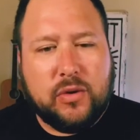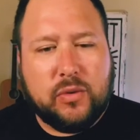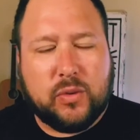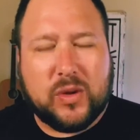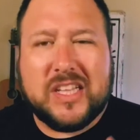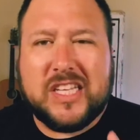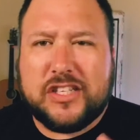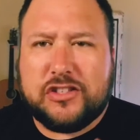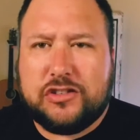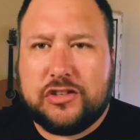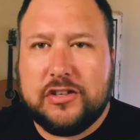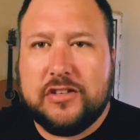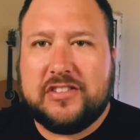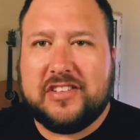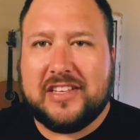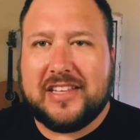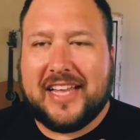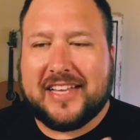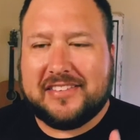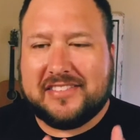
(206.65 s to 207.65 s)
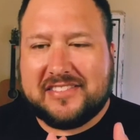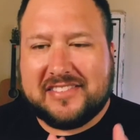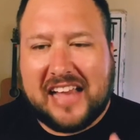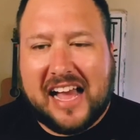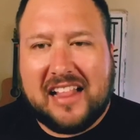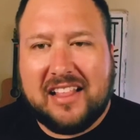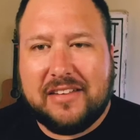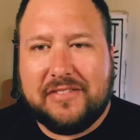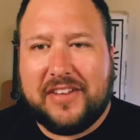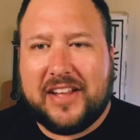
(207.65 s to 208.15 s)
really juicy, like
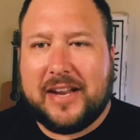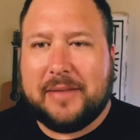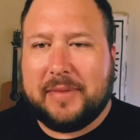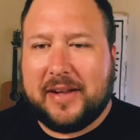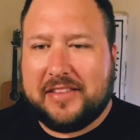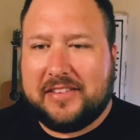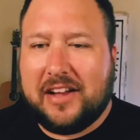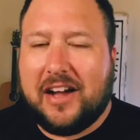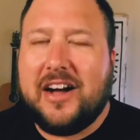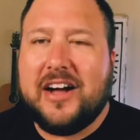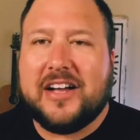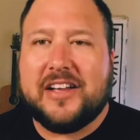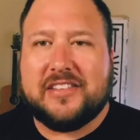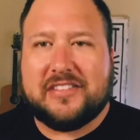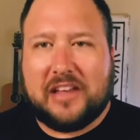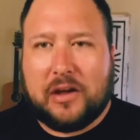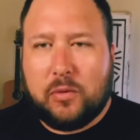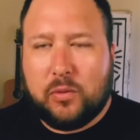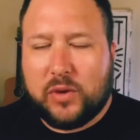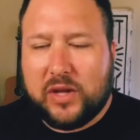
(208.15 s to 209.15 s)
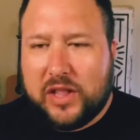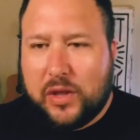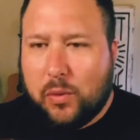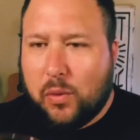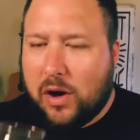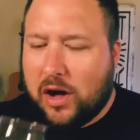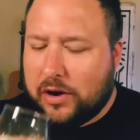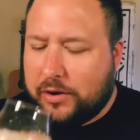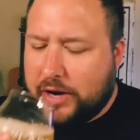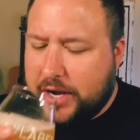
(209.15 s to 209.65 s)
salivating. My tongue is like really
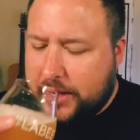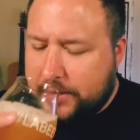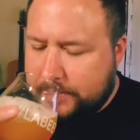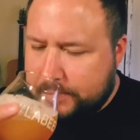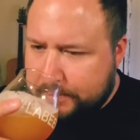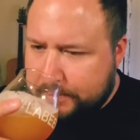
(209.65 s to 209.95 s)
watery.